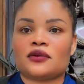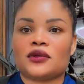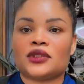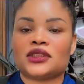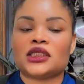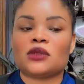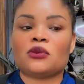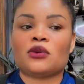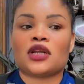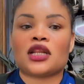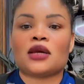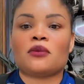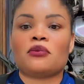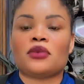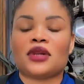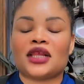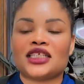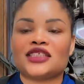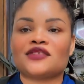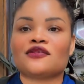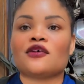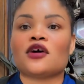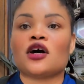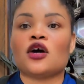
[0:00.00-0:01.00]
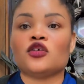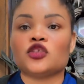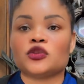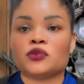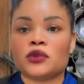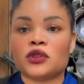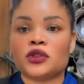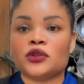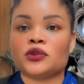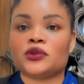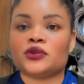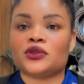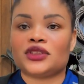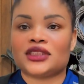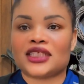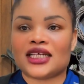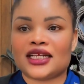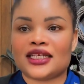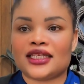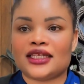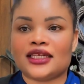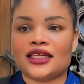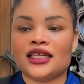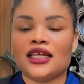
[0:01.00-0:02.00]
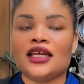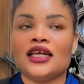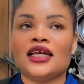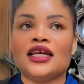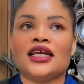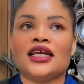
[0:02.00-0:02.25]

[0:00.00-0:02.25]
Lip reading: when someone applies for Ausbildung to study,